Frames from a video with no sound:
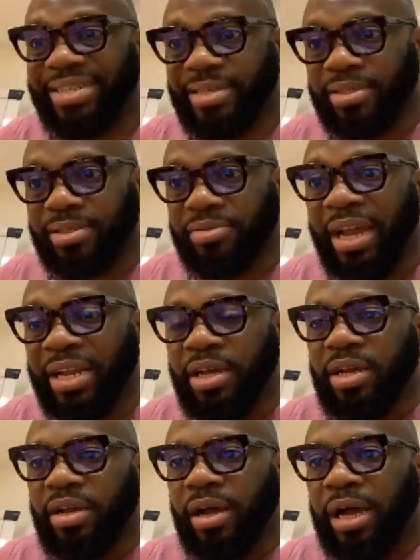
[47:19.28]
right?
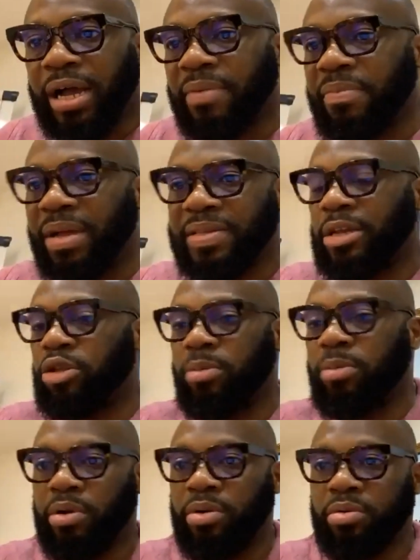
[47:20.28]
As a
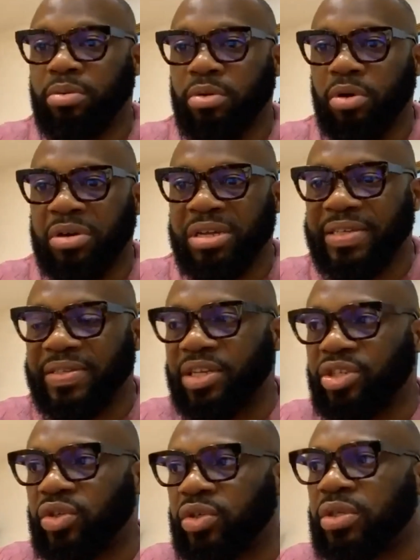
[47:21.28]
global
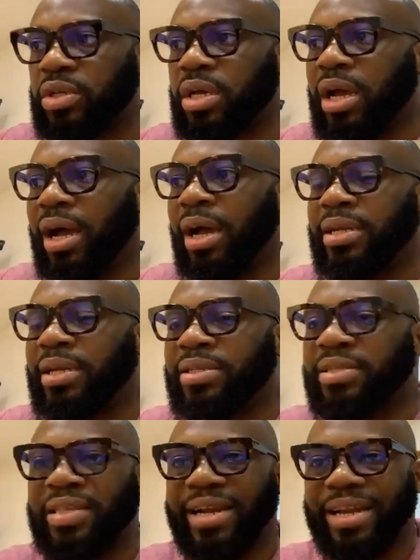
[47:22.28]
organization, and
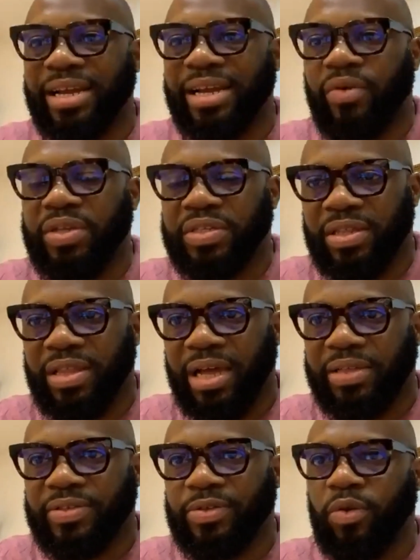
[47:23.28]
they started creating
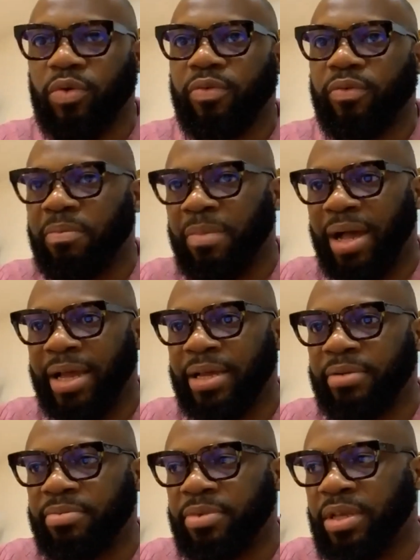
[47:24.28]
that. So
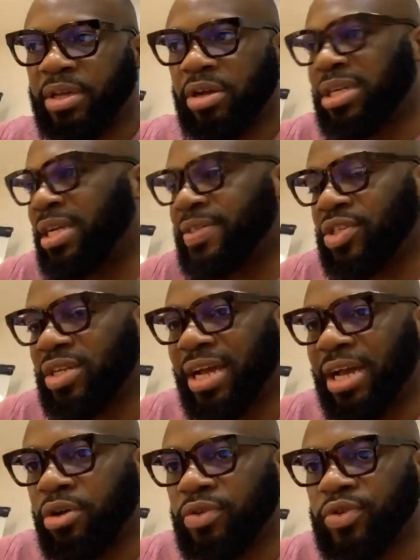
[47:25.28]
my organization
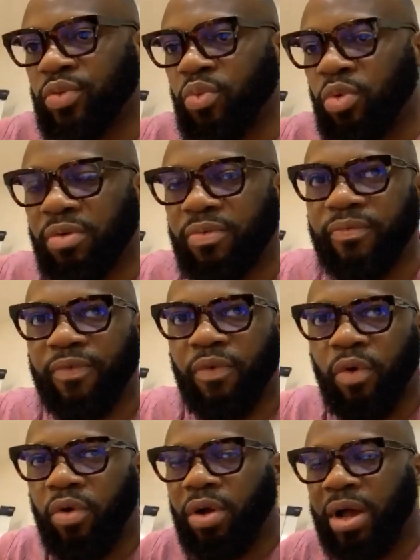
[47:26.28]
that I also work
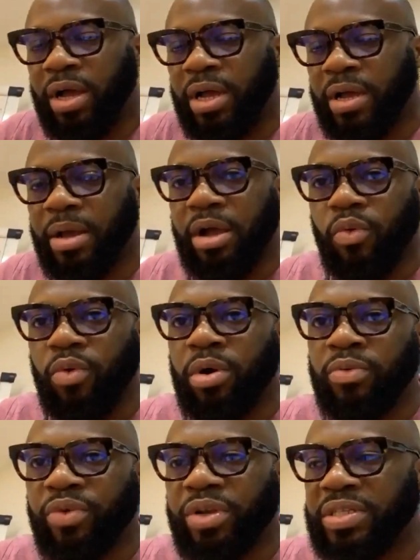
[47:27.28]
for, were
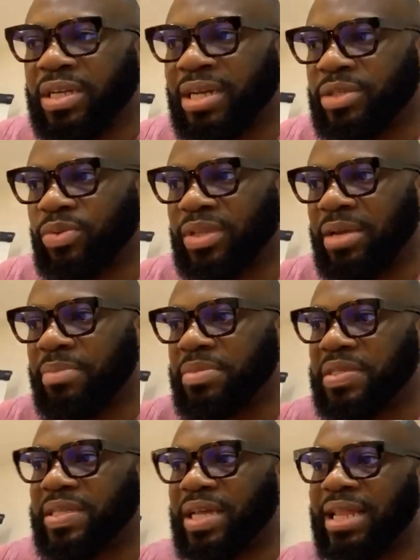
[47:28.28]
on retainers with them.
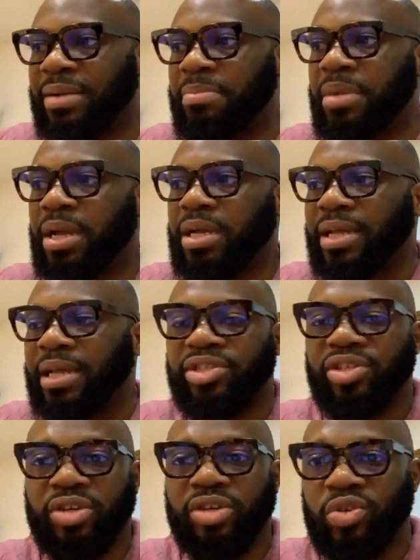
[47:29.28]
Salam
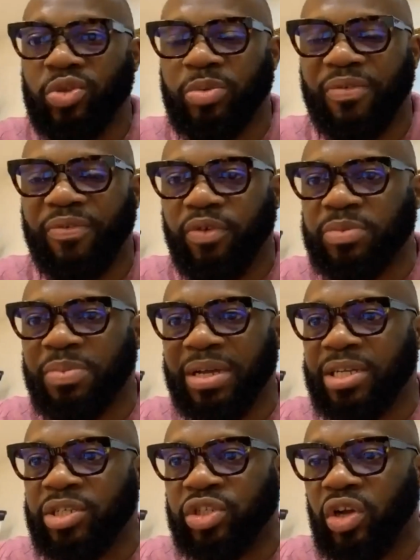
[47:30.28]
Nigeria used to be First
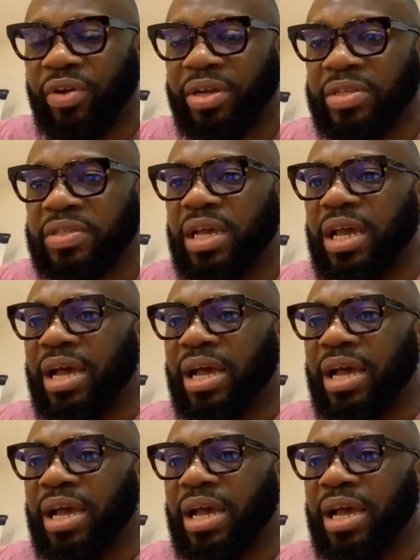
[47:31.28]
Bank Insurance,